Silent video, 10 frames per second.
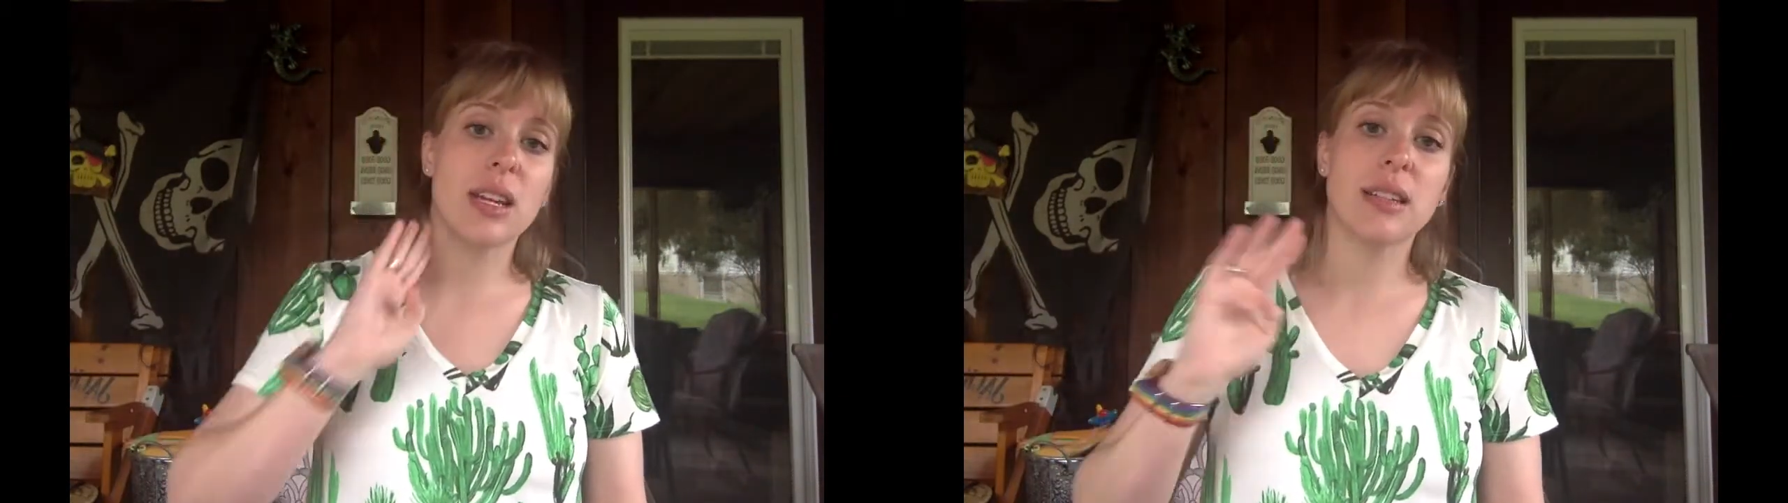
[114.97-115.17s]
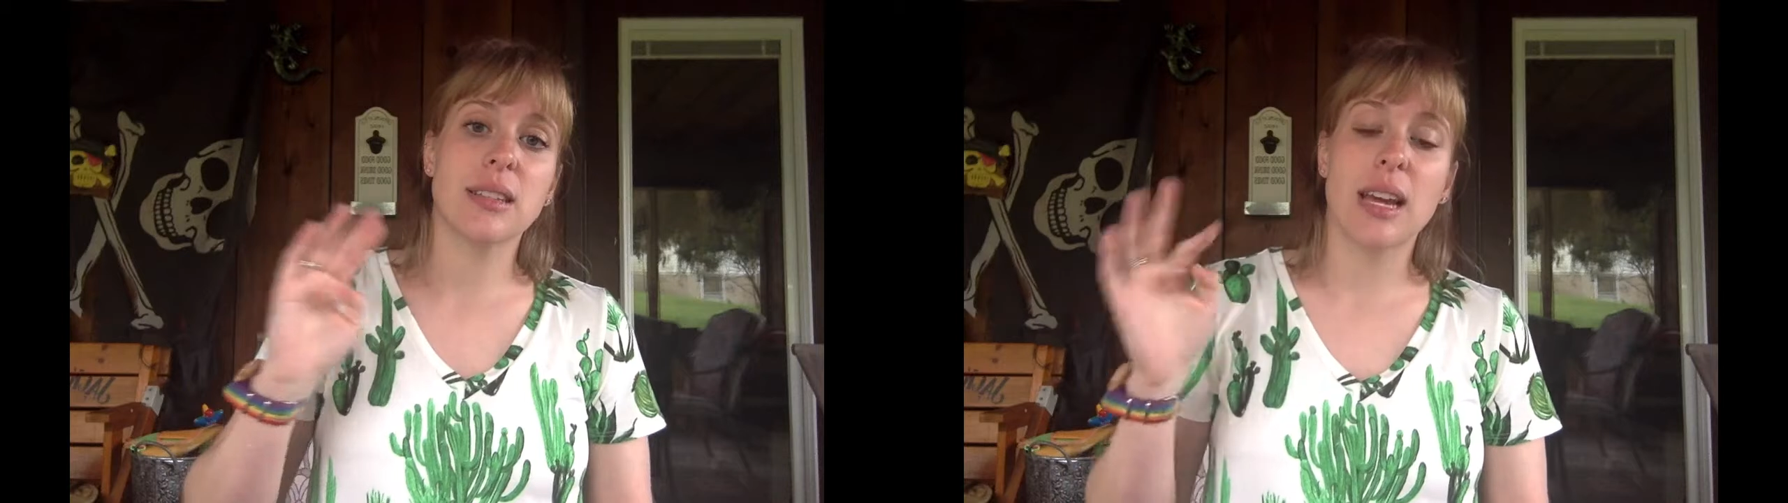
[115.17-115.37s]

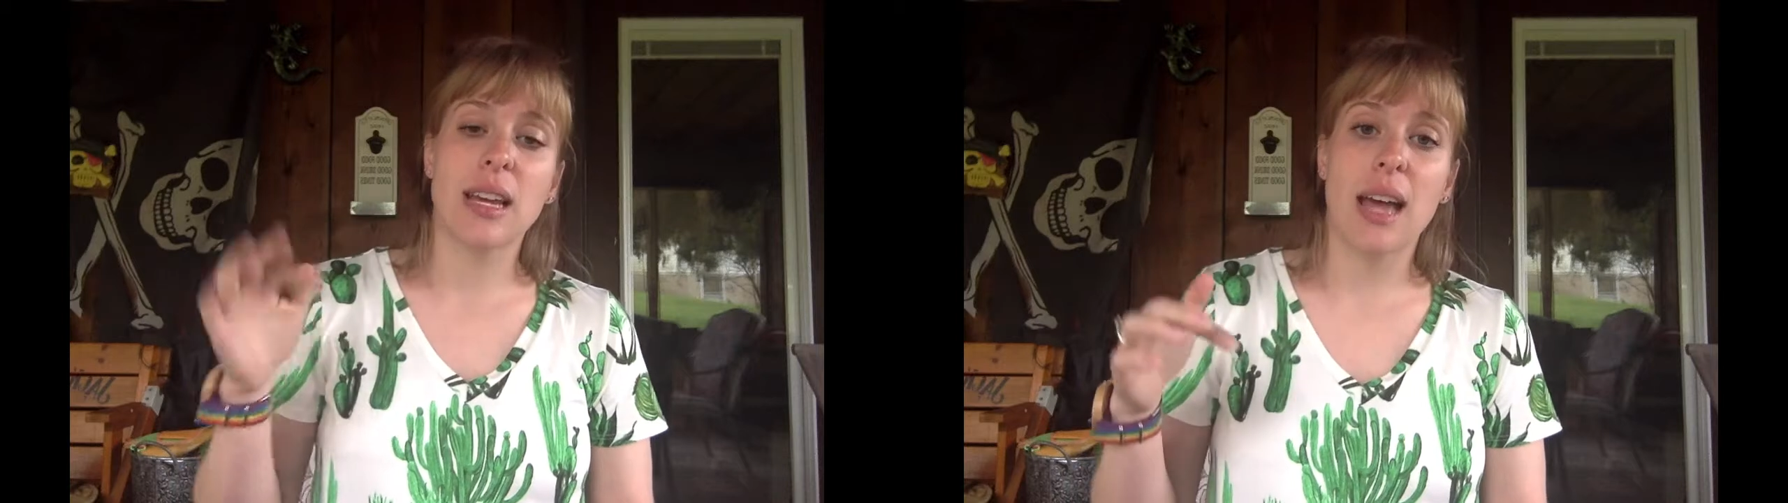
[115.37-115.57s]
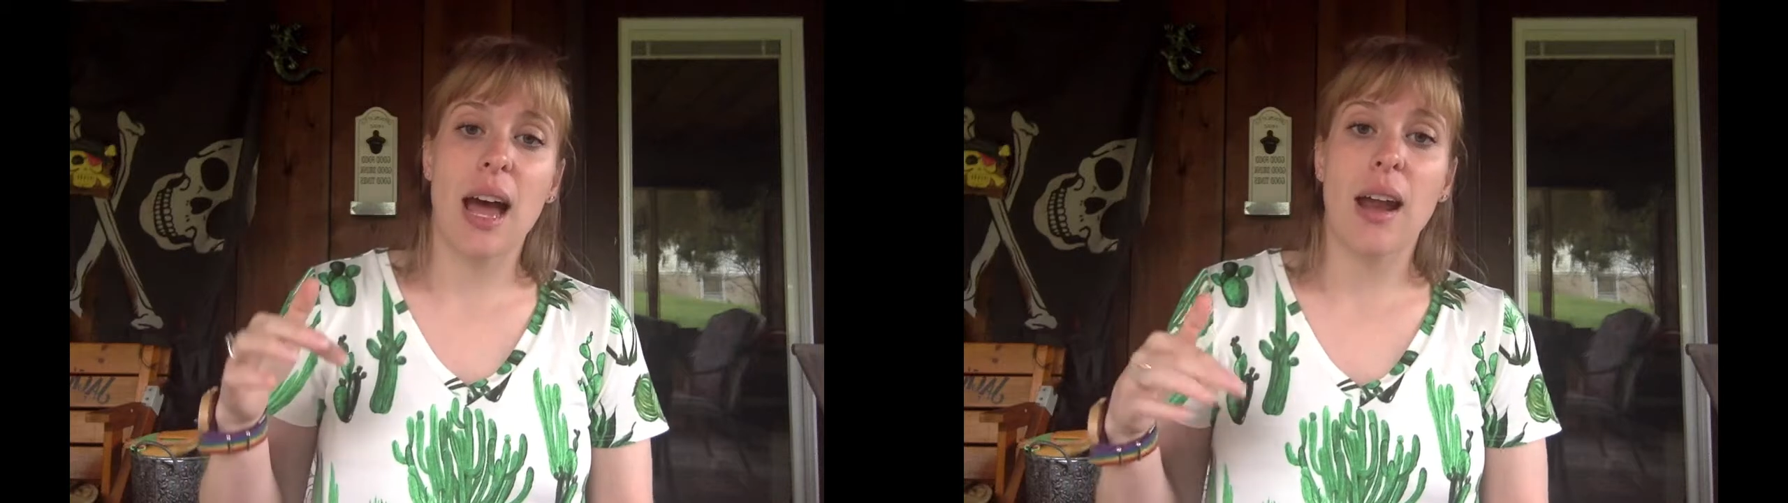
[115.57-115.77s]
things
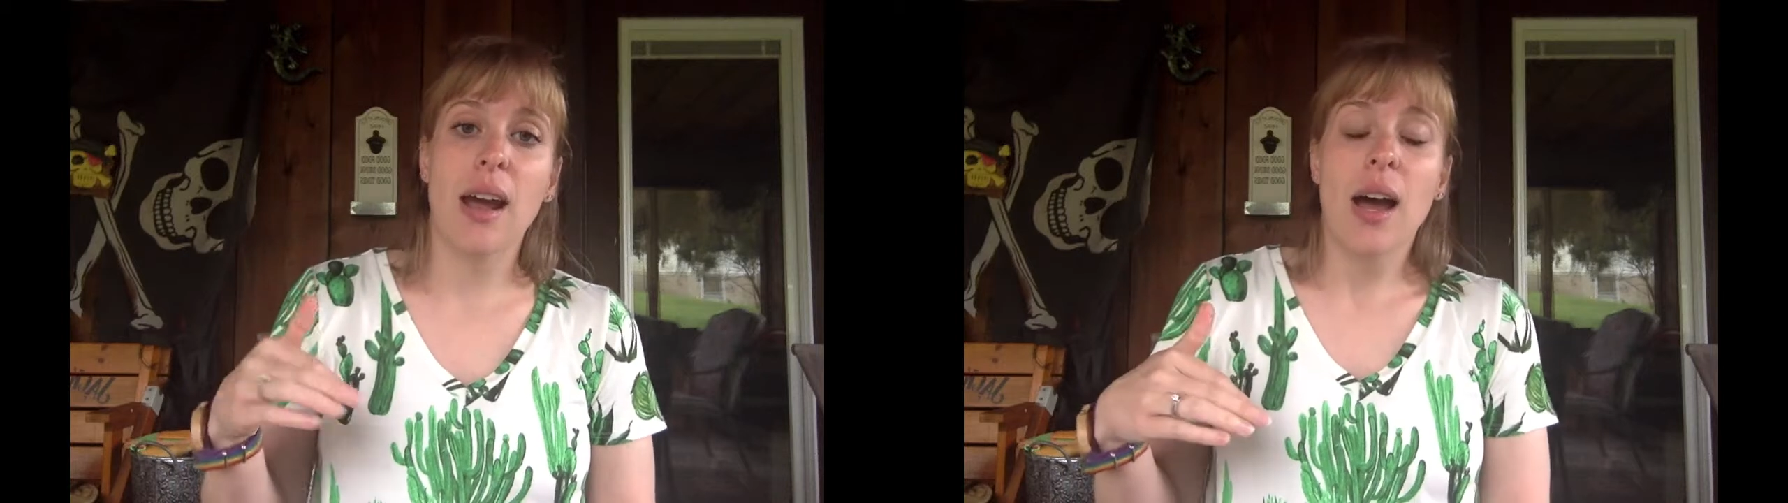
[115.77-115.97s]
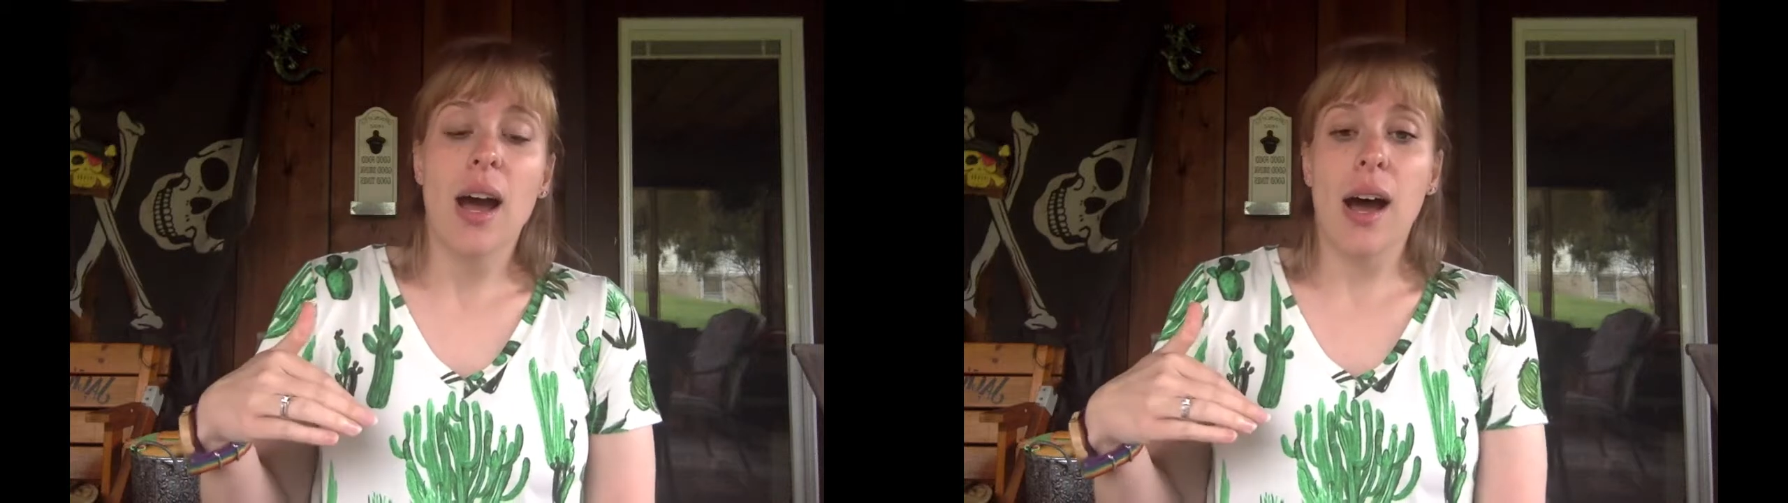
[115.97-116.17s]
like that
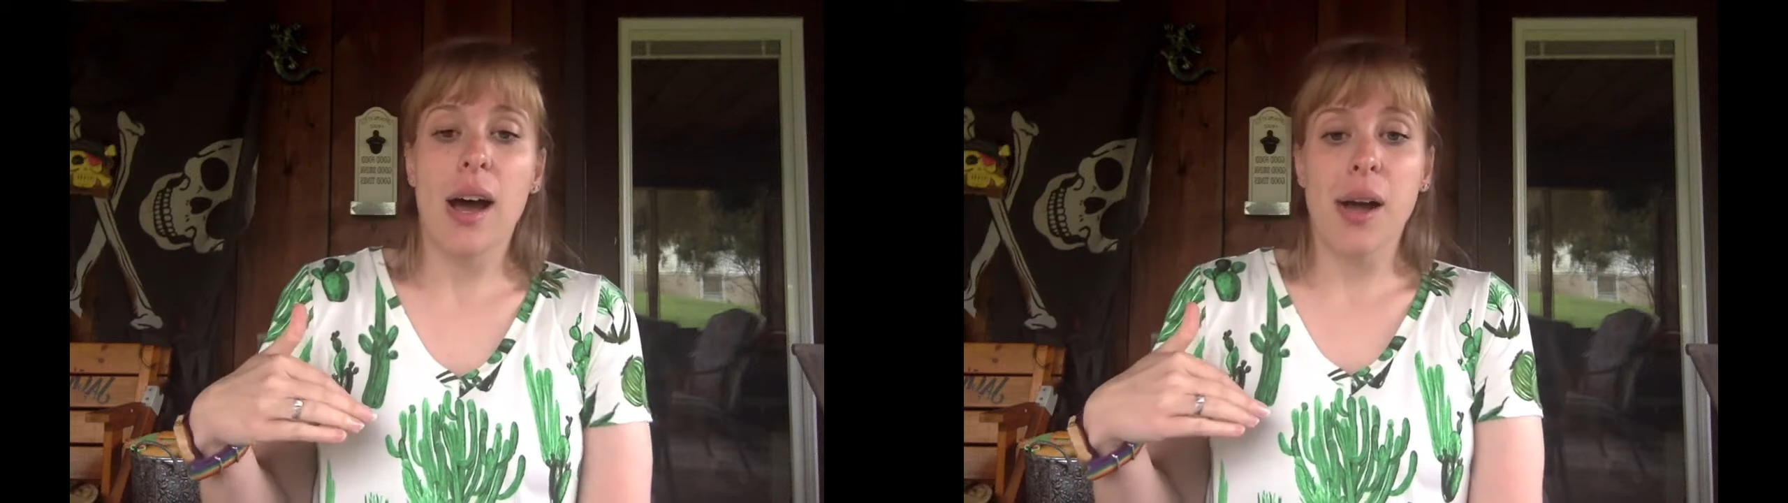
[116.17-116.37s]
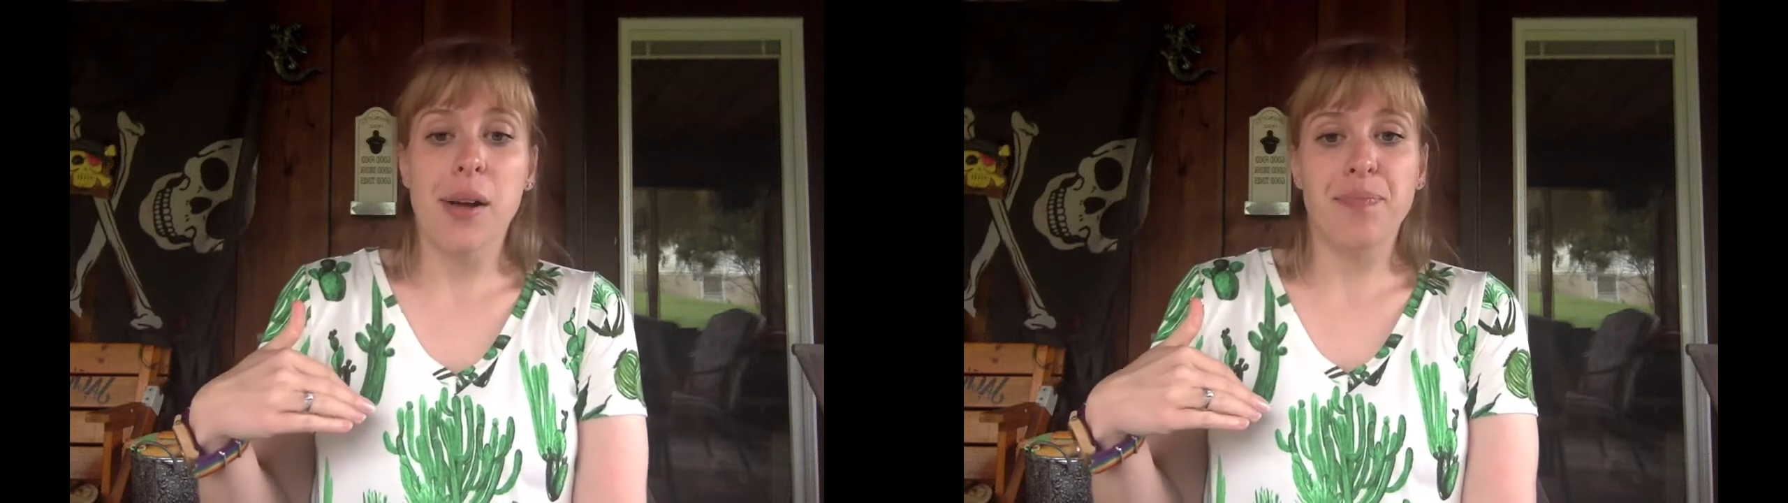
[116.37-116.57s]

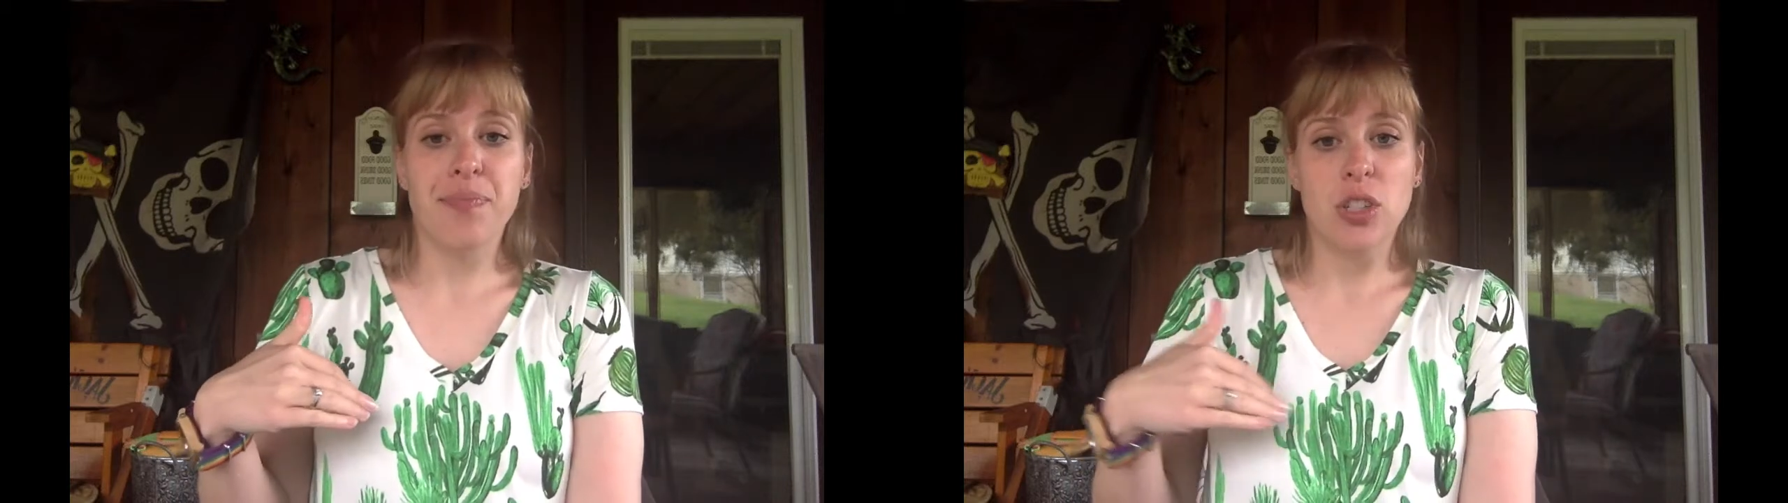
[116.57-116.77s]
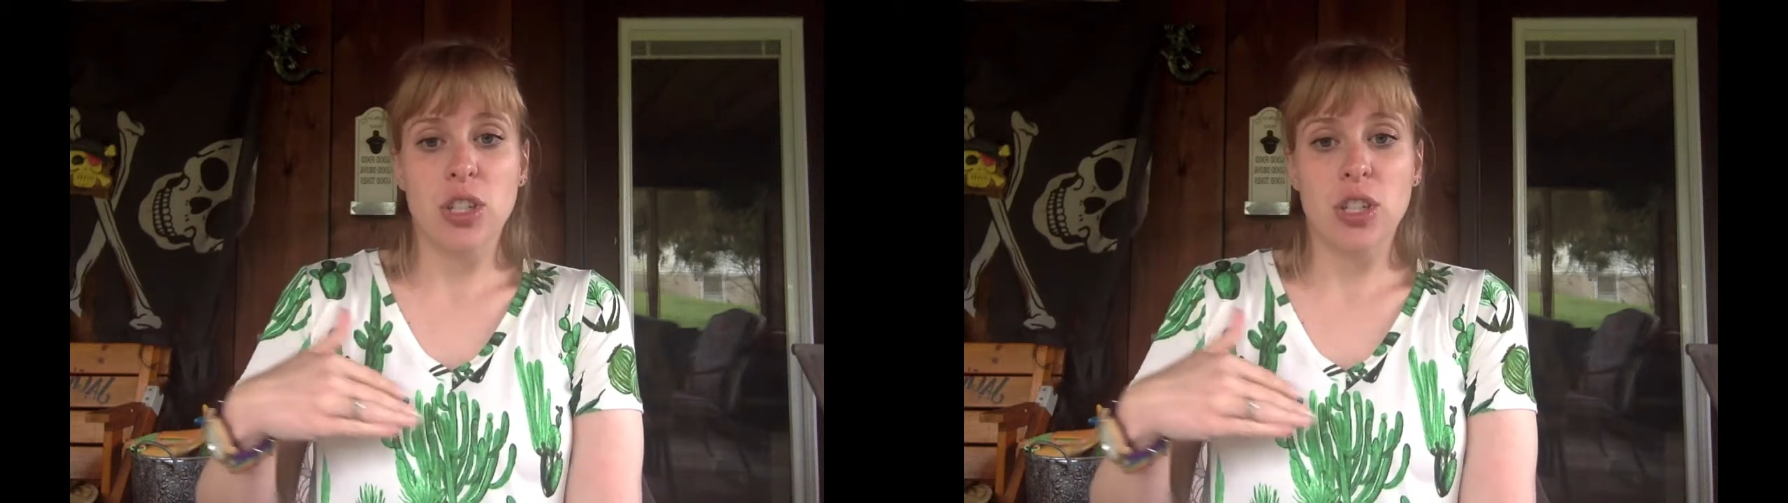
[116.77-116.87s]
um,